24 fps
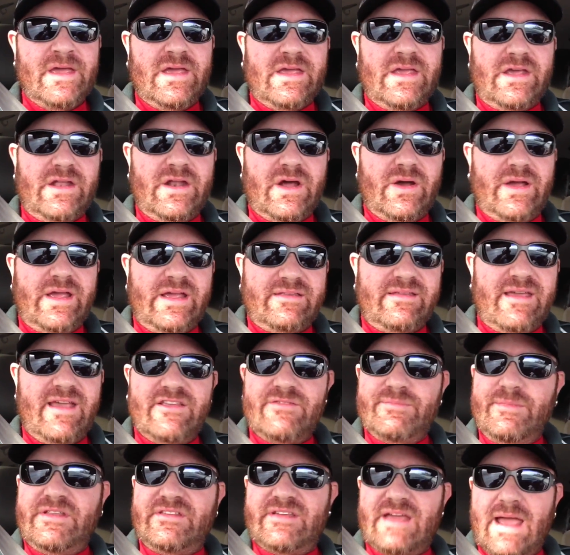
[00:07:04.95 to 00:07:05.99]
You know, it
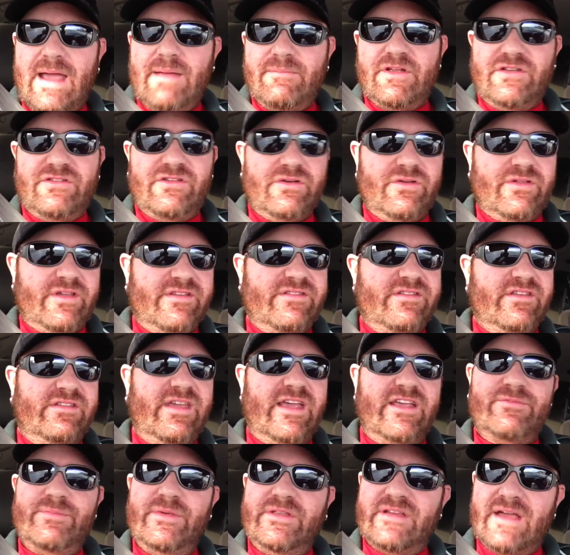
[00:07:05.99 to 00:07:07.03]
takes me time to do this. It
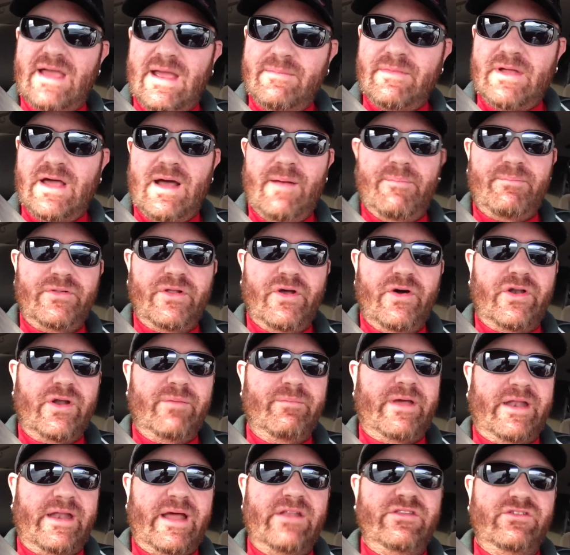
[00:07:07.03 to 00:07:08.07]
takes me time to upload
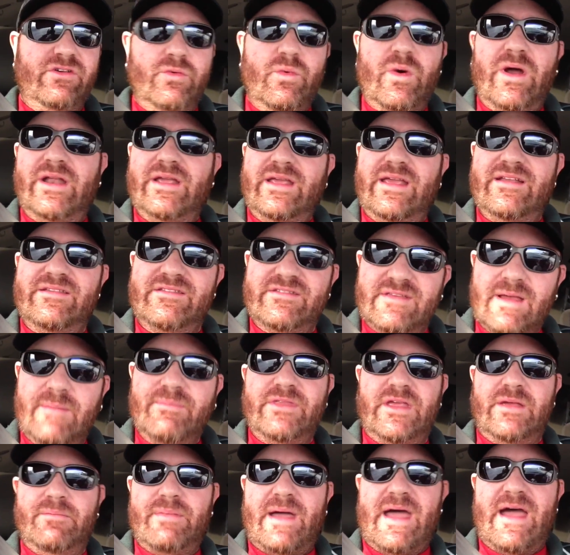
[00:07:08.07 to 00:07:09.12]
them, and I do want to get
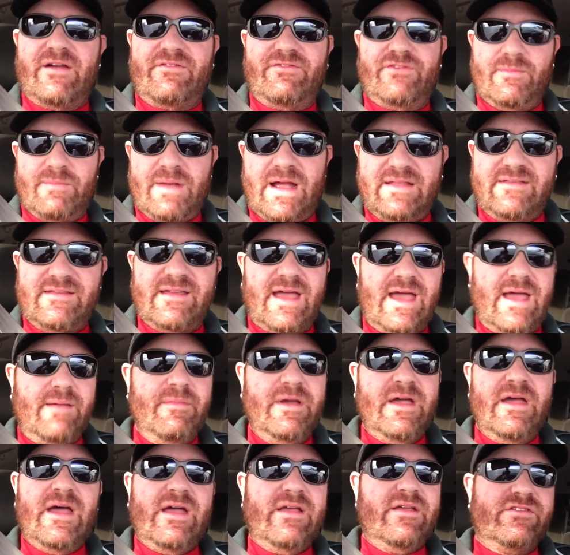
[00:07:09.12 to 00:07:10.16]
something back for my
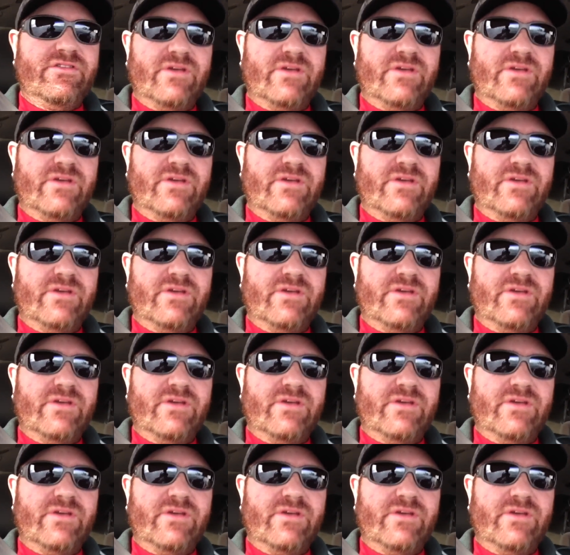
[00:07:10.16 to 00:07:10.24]
time.